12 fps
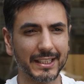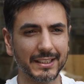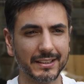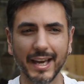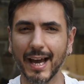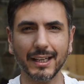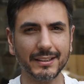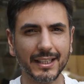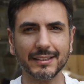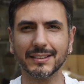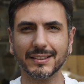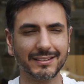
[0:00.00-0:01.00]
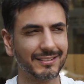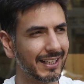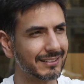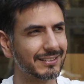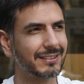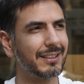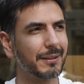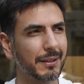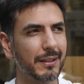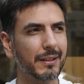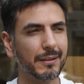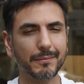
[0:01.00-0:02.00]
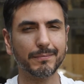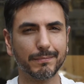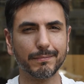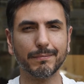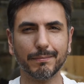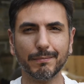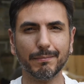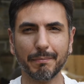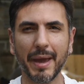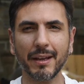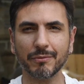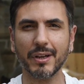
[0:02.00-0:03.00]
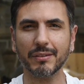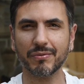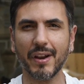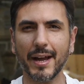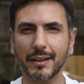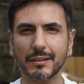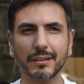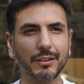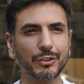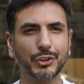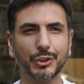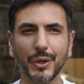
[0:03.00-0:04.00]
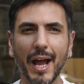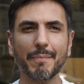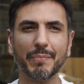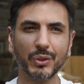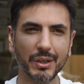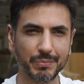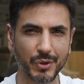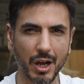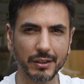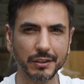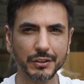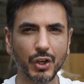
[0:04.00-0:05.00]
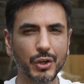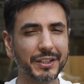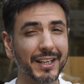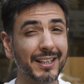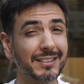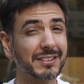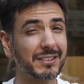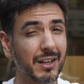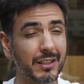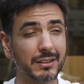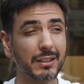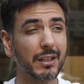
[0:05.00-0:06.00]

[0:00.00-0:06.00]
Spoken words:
yeah, that's the main red flag. Should I build a product, or can I start